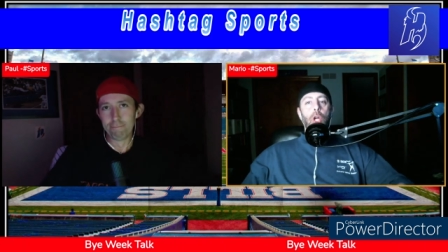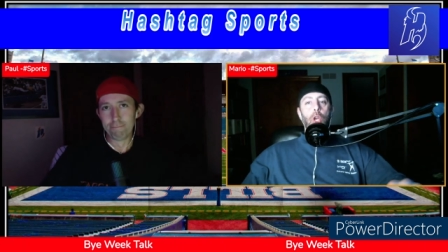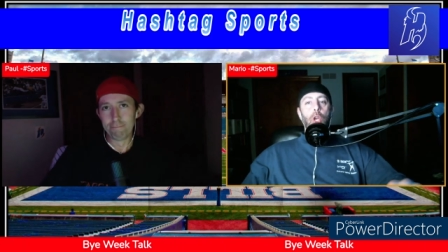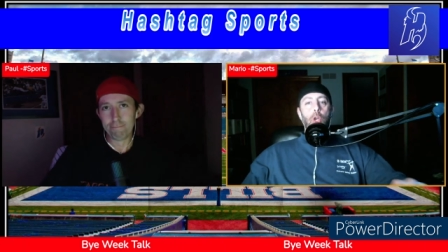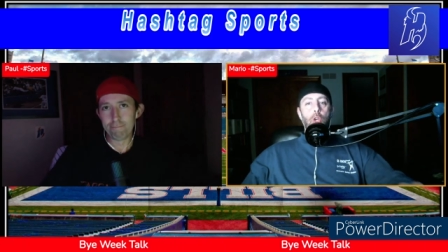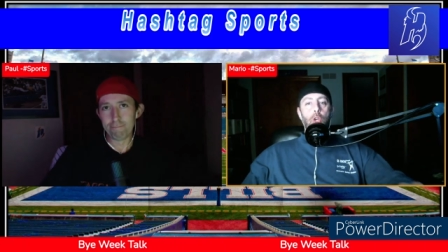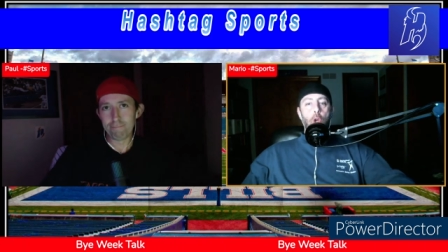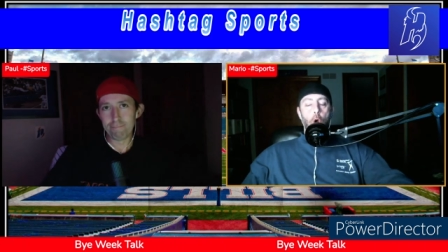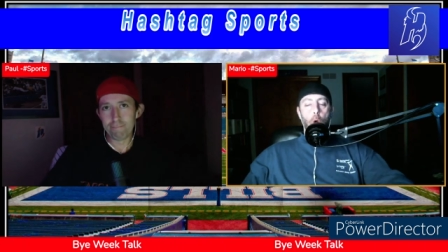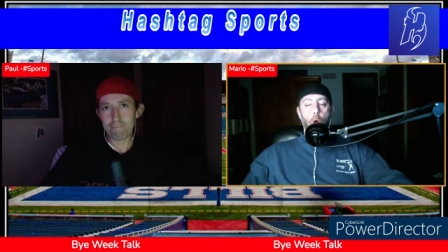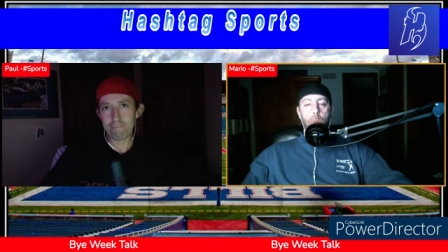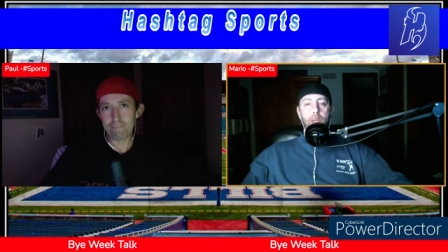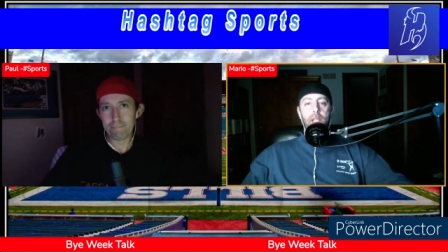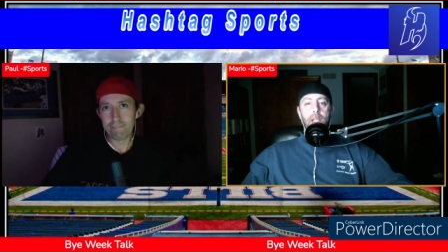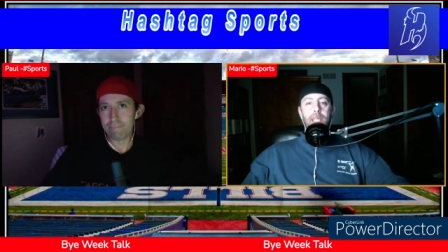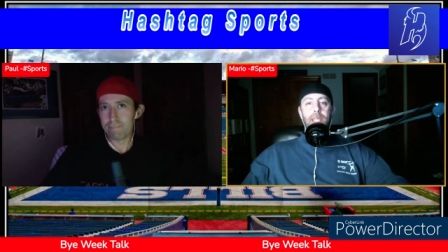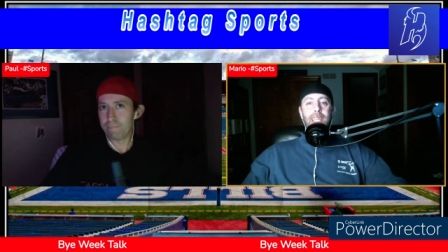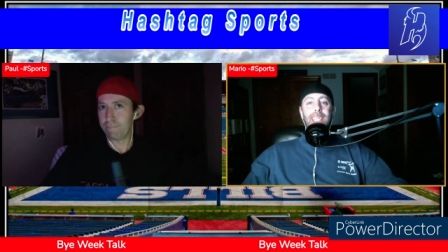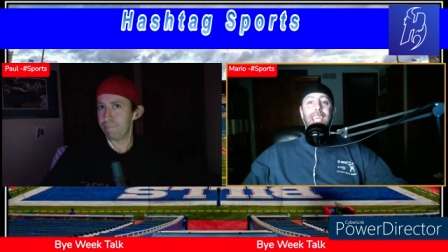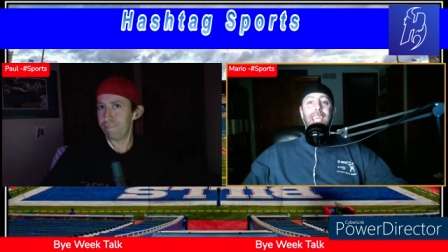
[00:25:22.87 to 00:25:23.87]
No,
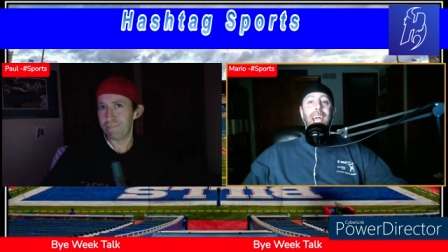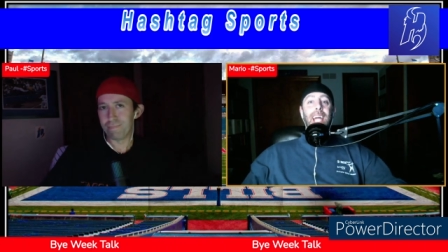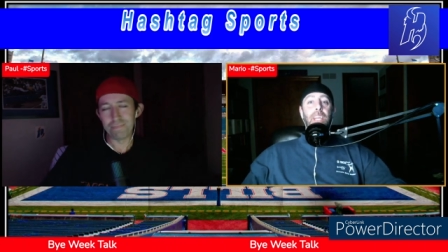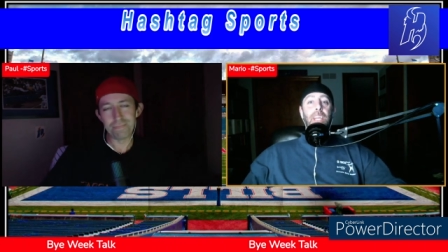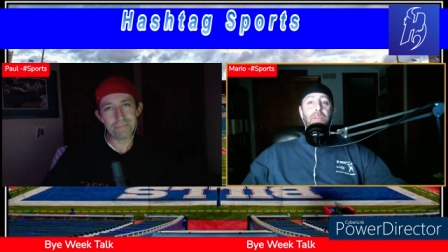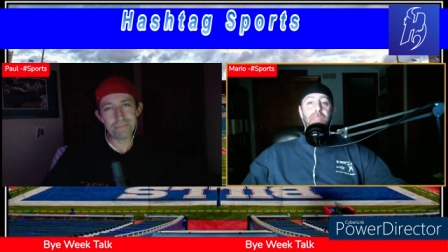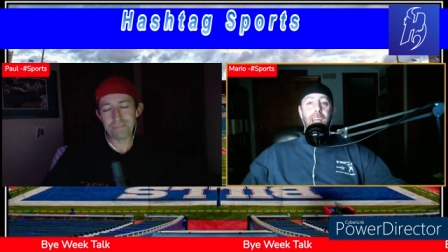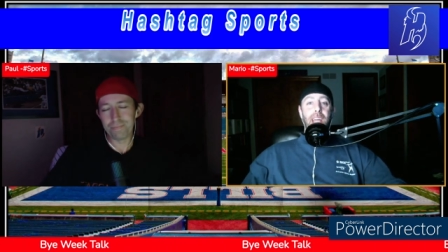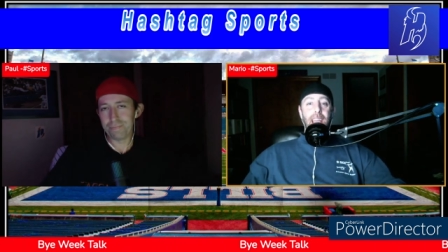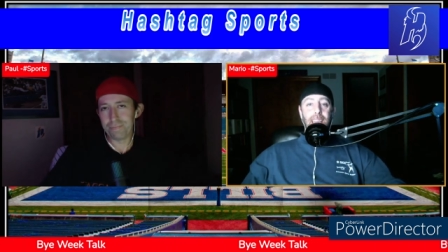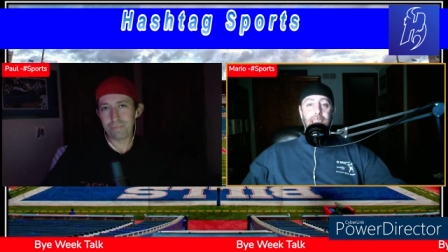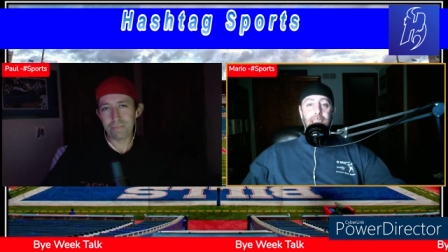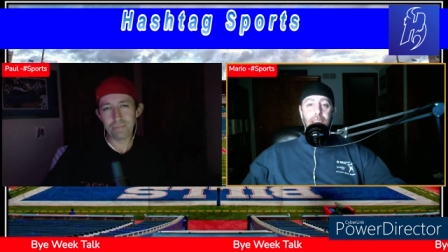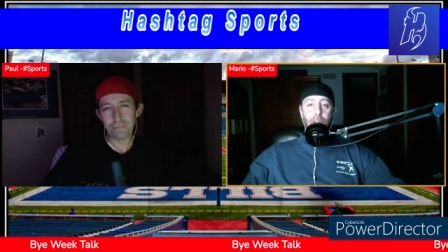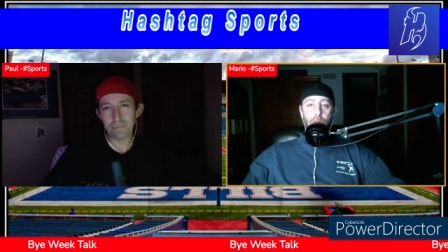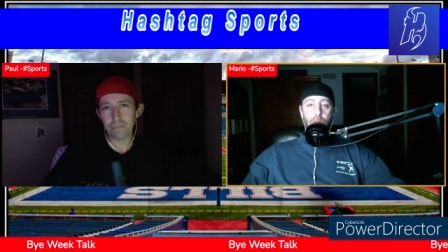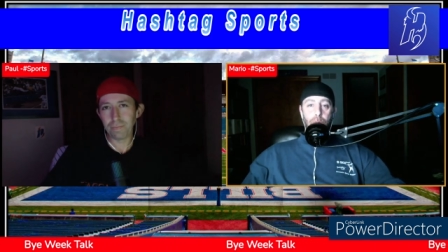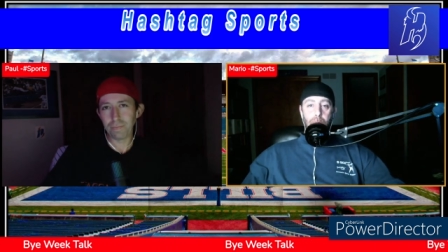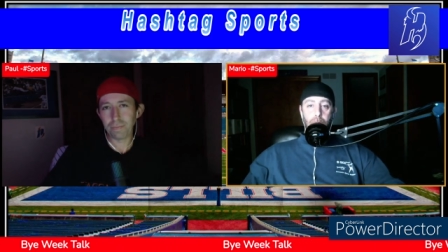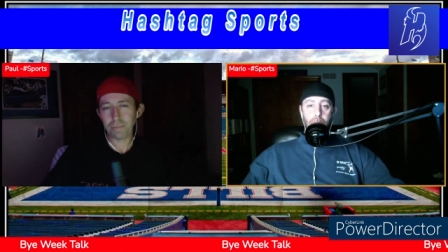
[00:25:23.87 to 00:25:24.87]
because at the end of that
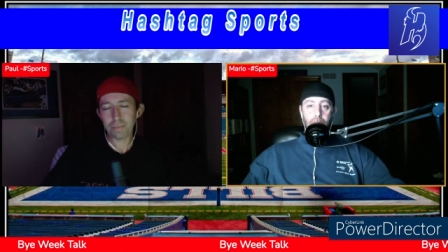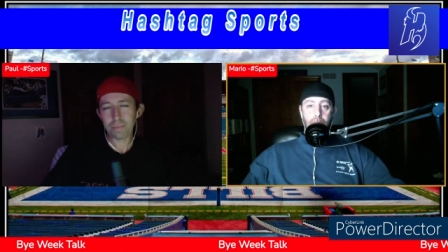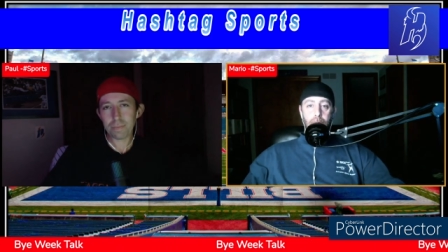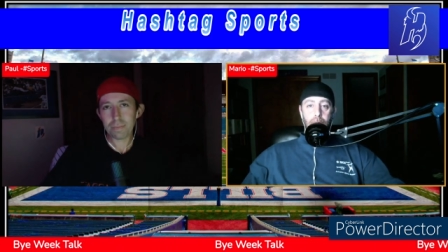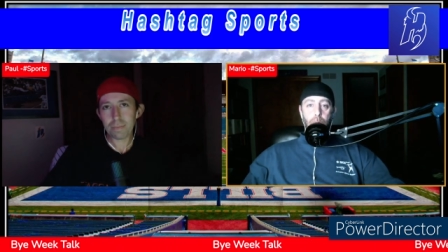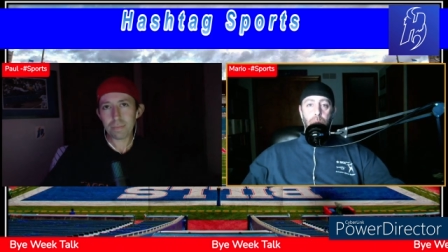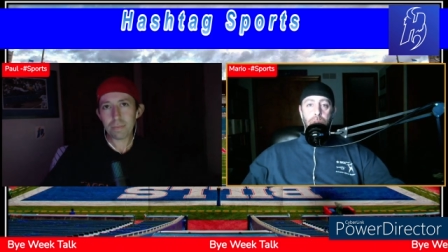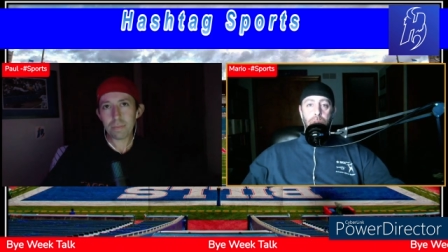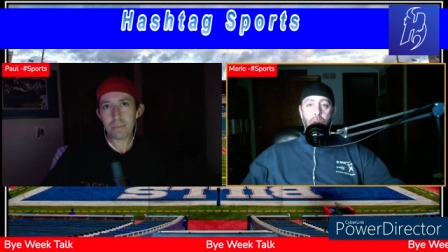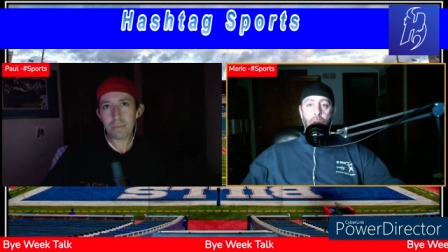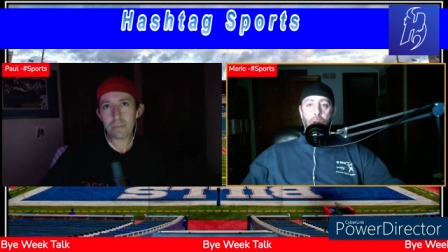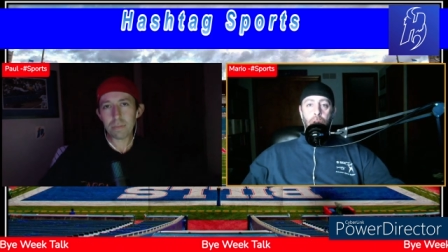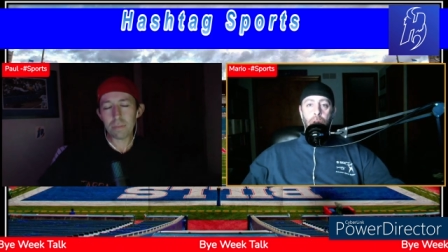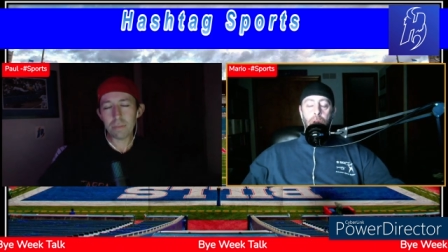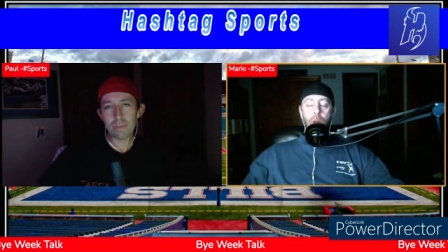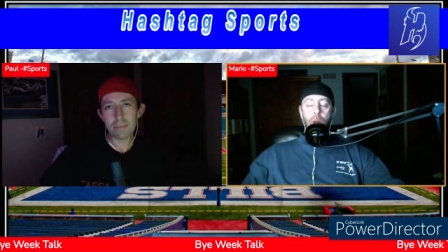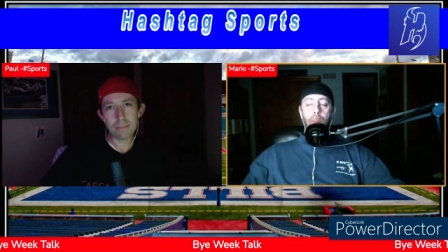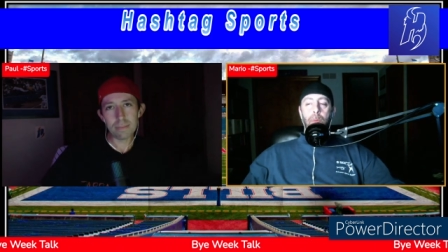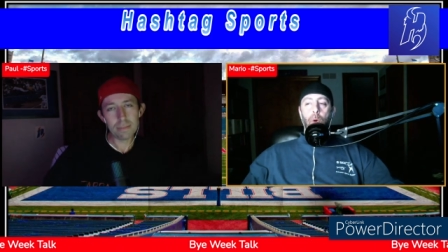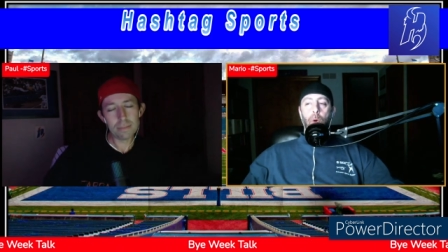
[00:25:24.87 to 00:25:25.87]
year when Milano was hurt,
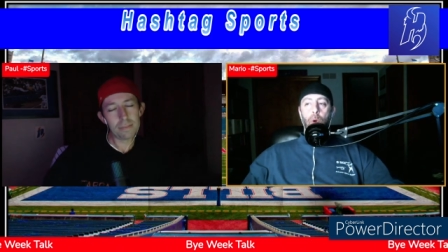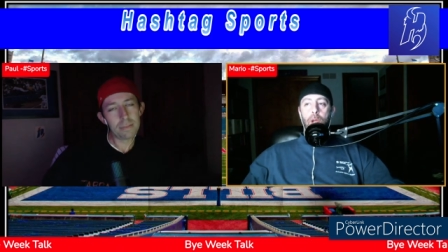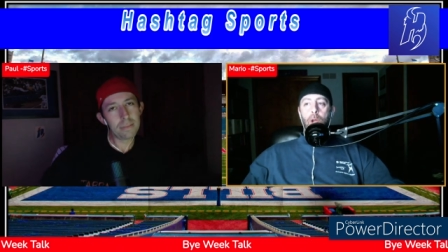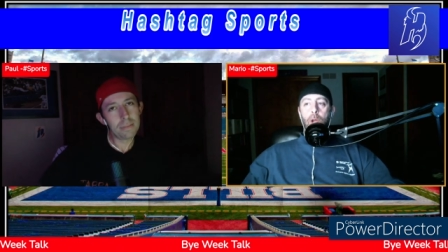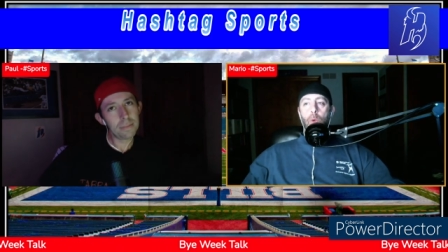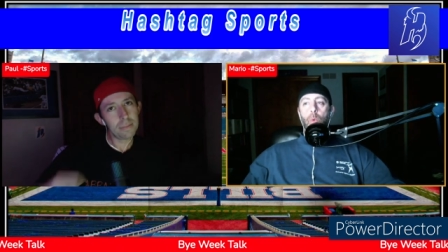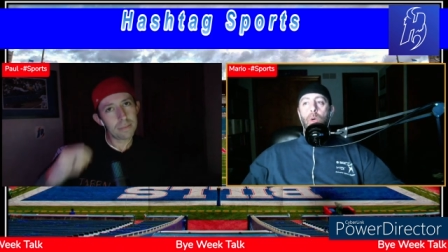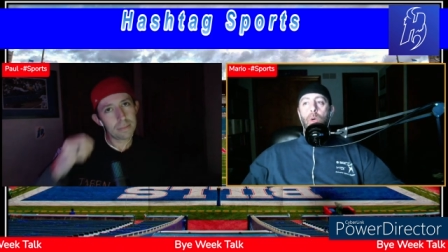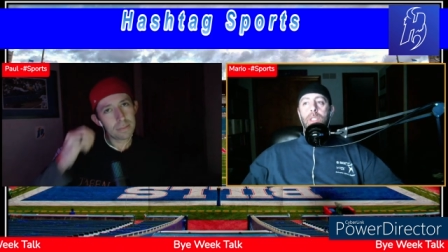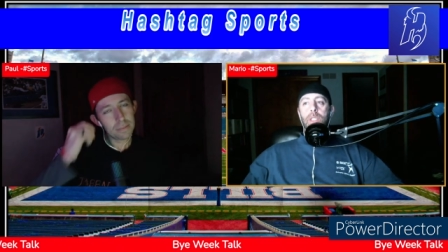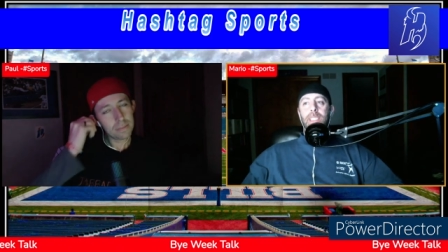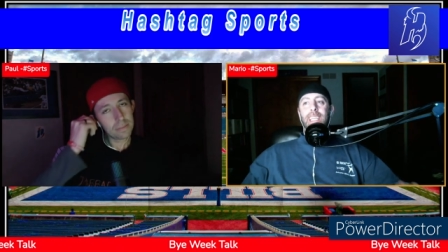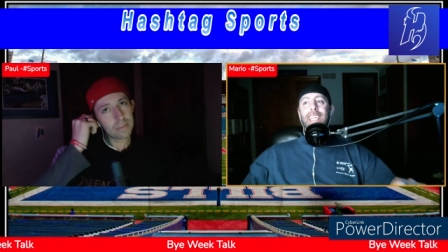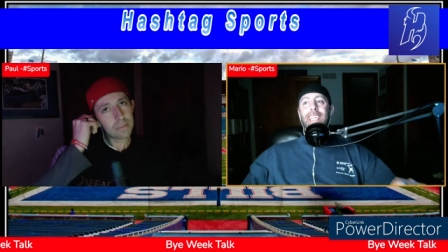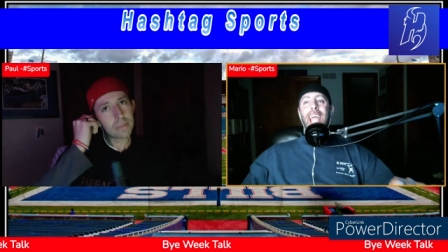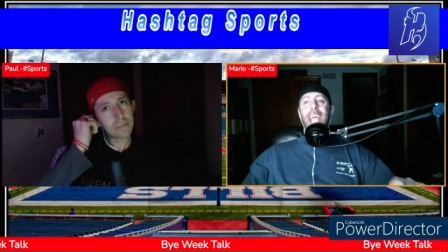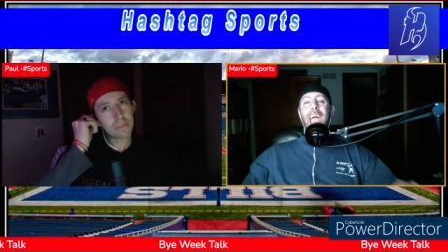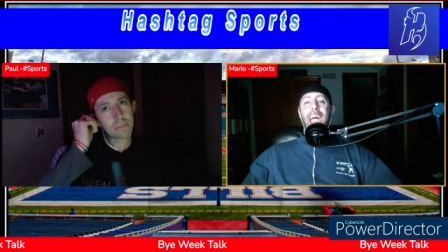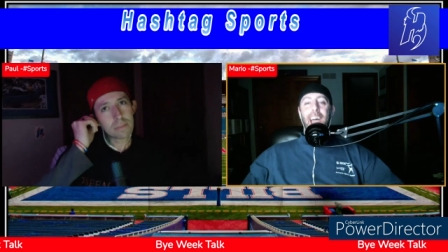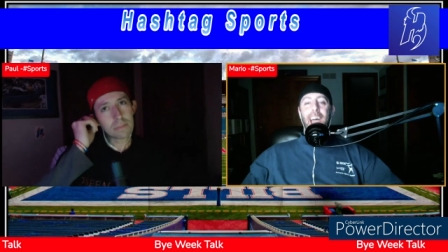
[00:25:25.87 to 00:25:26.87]
Poyer was
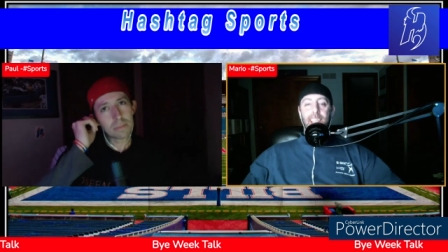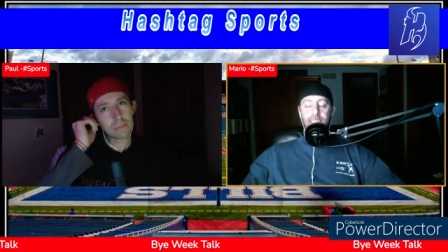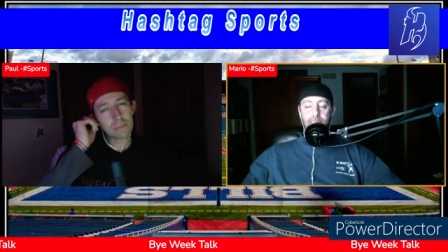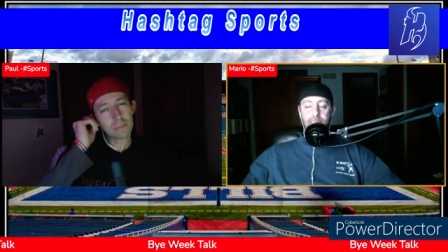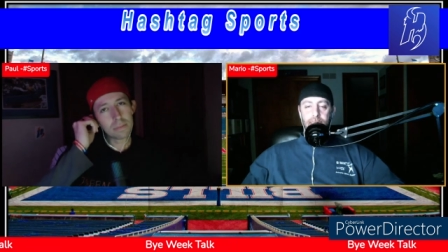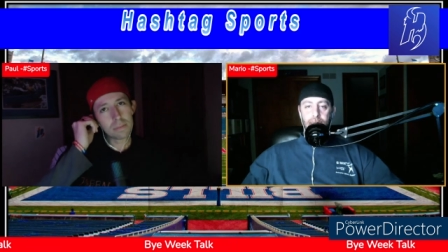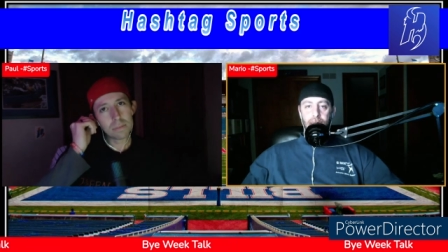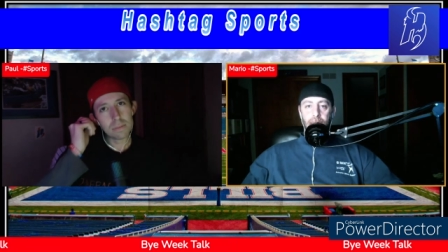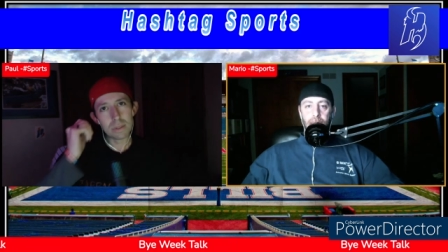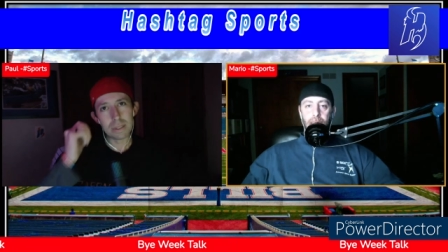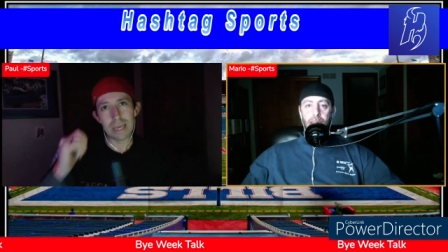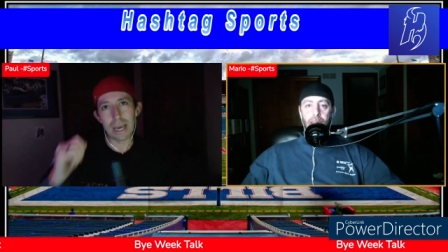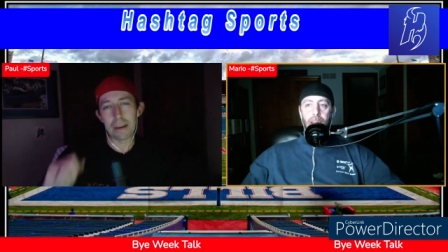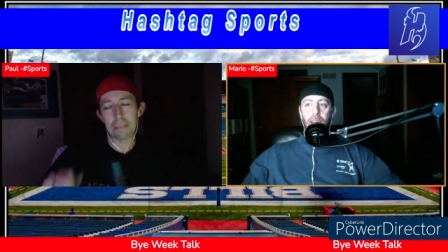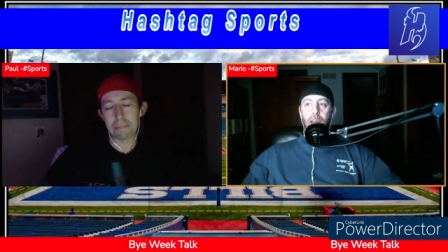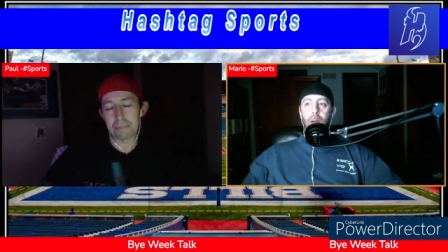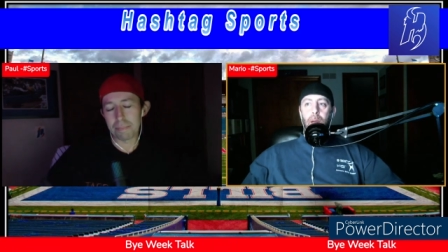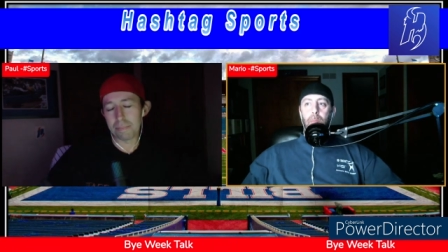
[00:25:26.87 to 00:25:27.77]
gassed. Yeah.